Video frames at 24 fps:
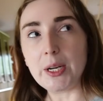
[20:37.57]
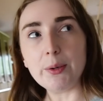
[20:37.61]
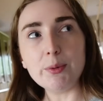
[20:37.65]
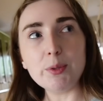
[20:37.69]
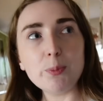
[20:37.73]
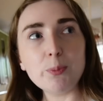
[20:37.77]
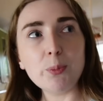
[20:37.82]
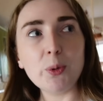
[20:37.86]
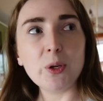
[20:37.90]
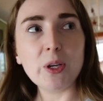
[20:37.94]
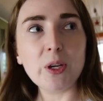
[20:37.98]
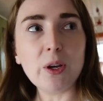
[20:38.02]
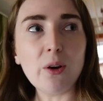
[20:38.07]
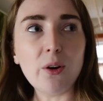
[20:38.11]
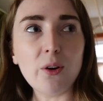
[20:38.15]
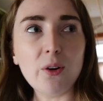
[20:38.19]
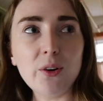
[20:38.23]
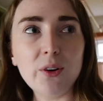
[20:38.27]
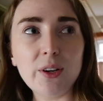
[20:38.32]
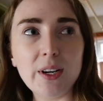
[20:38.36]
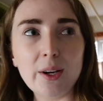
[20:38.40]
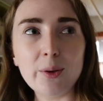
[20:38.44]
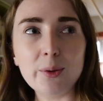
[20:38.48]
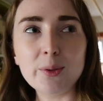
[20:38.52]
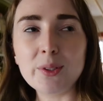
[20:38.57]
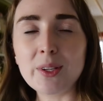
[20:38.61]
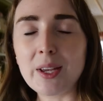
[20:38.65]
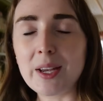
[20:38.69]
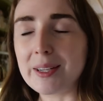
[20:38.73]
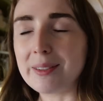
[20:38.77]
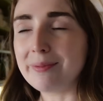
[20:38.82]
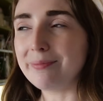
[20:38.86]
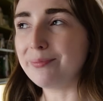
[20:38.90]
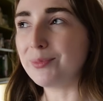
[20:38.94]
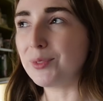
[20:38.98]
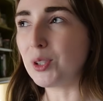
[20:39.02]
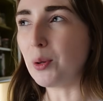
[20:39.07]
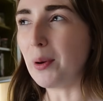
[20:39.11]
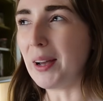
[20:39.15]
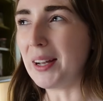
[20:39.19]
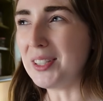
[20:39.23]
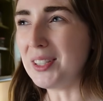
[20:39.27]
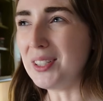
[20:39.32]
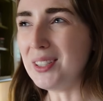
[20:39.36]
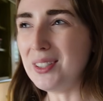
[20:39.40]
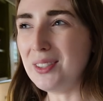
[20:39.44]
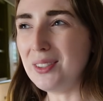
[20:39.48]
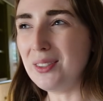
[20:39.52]
I was putting it on, I was like, do I
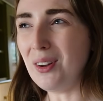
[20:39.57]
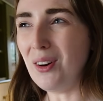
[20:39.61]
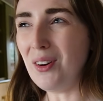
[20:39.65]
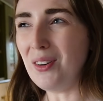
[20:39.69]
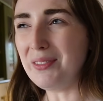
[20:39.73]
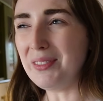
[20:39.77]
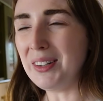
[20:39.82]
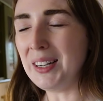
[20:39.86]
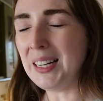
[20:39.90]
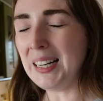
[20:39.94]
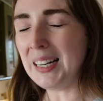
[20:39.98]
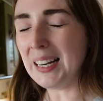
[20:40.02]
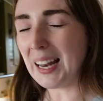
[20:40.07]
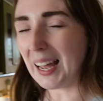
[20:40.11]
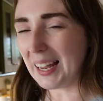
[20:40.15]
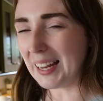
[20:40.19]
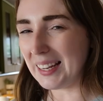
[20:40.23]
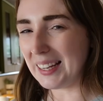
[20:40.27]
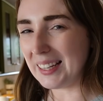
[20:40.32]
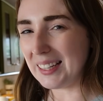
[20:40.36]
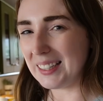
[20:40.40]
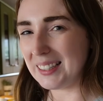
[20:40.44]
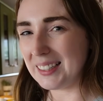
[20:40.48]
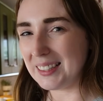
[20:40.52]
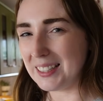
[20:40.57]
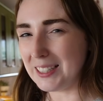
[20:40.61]
just not really like